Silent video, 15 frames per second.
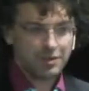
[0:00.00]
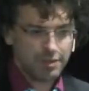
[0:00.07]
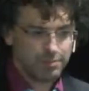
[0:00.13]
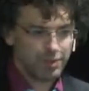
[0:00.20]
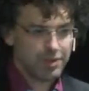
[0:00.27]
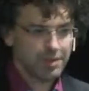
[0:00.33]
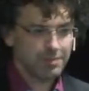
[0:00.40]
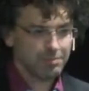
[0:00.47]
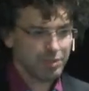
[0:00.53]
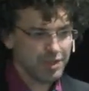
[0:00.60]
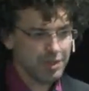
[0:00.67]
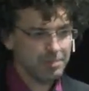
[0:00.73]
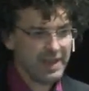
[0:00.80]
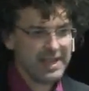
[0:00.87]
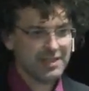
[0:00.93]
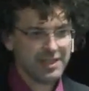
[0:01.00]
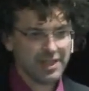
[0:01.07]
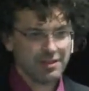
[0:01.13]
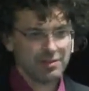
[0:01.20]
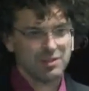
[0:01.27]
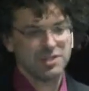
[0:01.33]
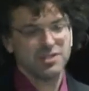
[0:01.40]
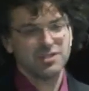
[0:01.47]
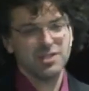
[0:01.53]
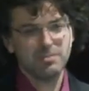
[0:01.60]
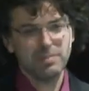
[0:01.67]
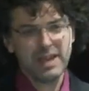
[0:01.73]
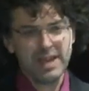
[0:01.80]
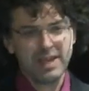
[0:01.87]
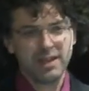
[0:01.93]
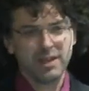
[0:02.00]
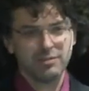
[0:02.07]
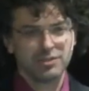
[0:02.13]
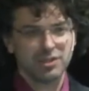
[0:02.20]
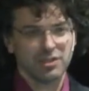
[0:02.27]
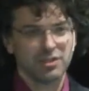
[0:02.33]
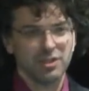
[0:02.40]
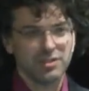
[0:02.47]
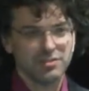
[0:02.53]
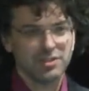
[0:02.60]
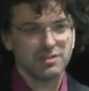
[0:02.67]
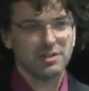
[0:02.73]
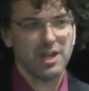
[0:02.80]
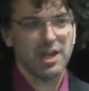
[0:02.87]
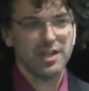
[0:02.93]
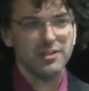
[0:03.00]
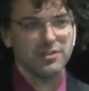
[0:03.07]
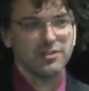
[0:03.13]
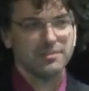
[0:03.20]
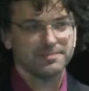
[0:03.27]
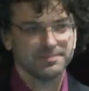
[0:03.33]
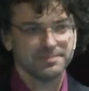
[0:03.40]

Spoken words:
you put your pen down. I want you to sit back. I want you to close your eyes.